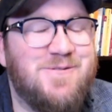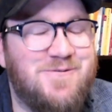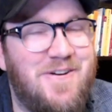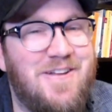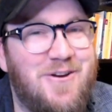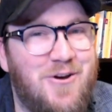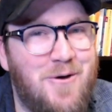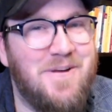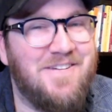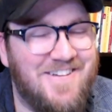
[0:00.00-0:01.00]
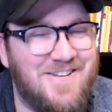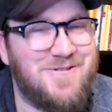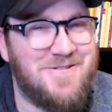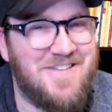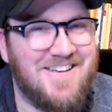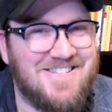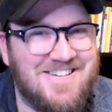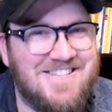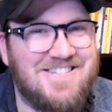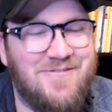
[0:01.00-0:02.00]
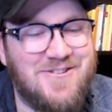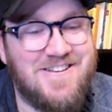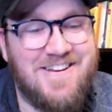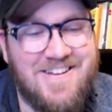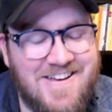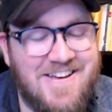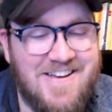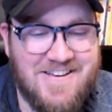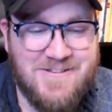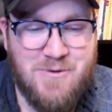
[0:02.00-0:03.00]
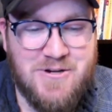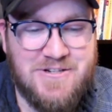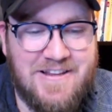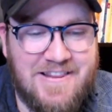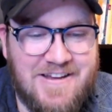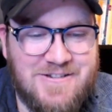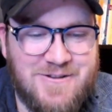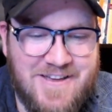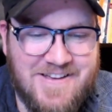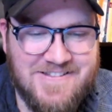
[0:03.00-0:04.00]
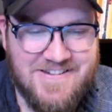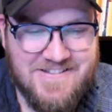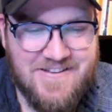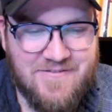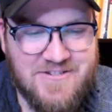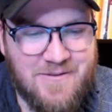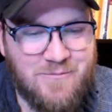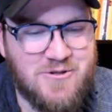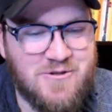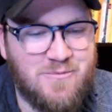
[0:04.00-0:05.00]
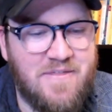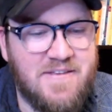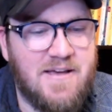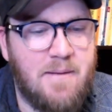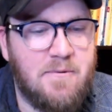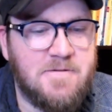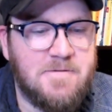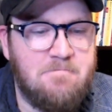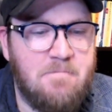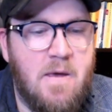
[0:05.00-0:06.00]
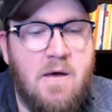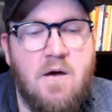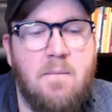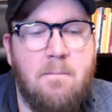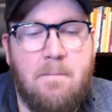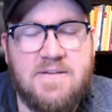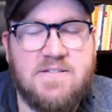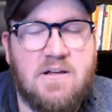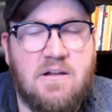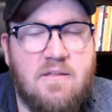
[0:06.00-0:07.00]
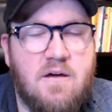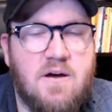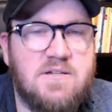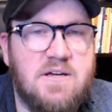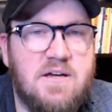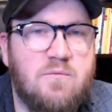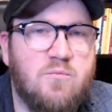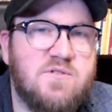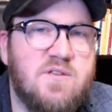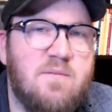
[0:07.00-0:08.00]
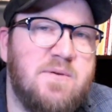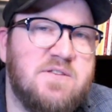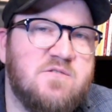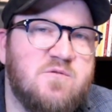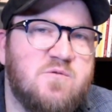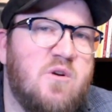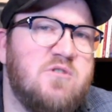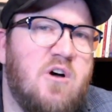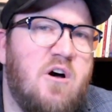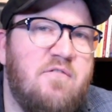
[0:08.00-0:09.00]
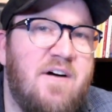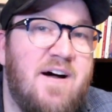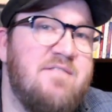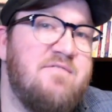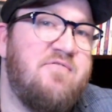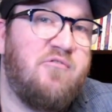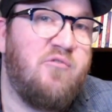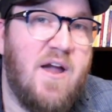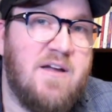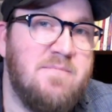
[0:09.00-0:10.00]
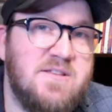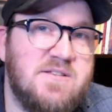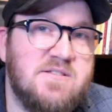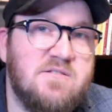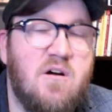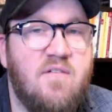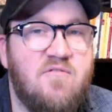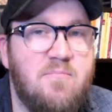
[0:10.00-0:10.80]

was fairly common in two thousand seventeen, especially late two thousand seventeen, which is when this happened. Basically, the idea was that the business was going to offer fragments of the